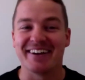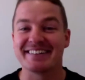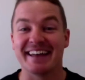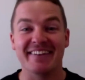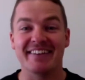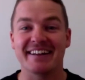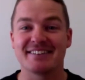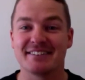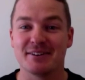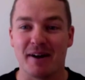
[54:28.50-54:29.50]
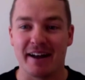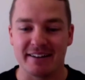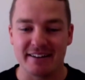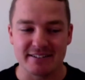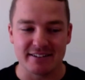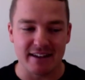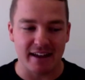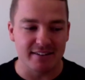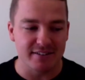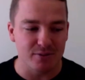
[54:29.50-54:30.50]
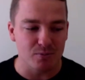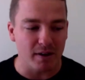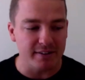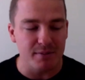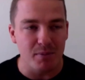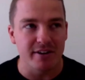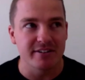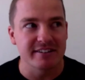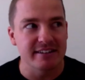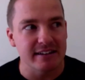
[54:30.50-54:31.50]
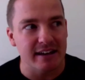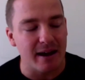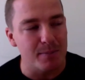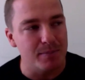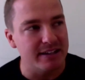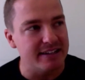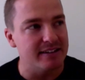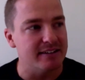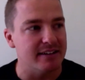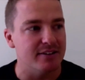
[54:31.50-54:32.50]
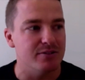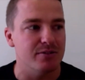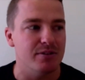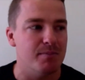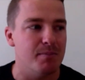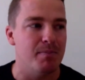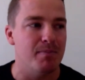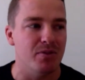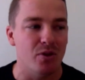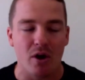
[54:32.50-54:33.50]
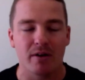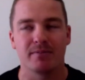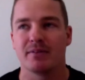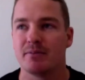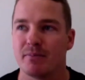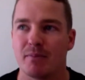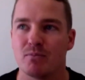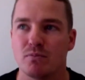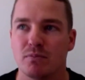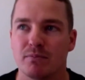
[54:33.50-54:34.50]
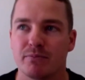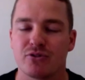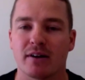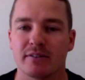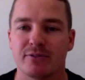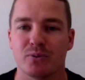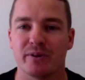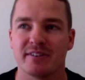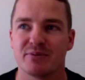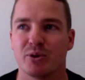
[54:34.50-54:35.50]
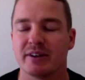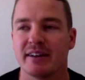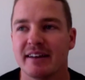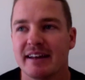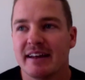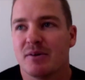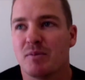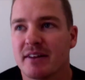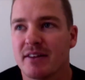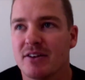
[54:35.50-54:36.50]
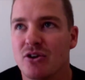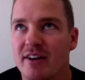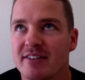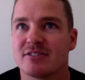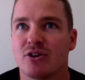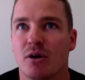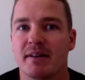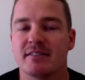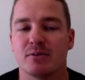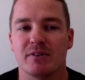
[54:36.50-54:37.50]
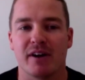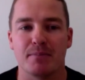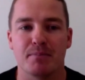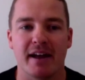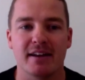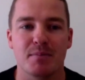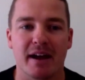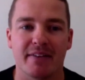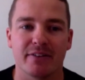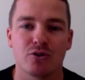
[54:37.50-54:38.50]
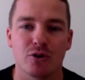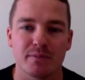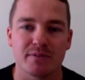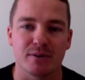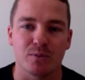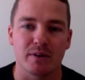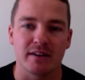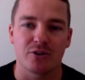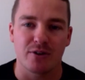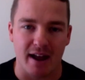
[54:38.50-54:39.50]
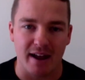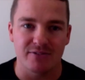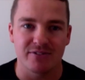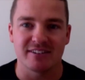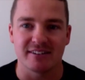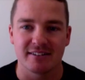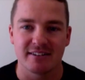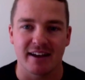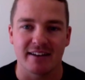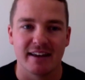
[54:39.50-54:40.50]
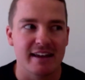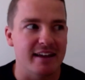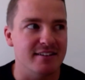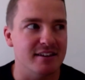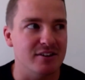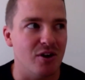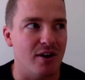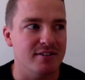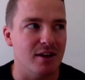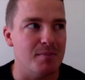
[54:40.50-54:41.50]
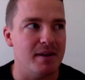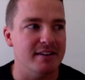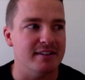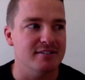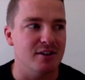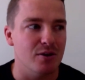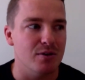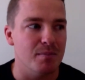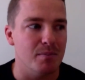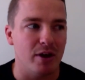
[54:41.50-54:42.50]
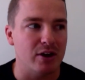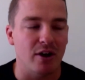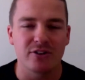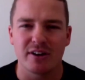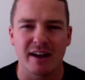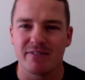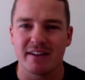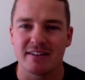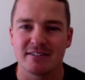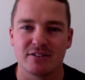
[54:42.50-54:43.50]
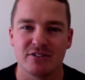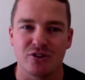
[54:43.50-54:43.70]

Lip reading: like that, and that's the way it is. And one of the most humbling and I'm struggling for words this morning. One of the nicest comments that we've had made about the groups that we create and facilitate is that guys are like, man, it's so like I don't have these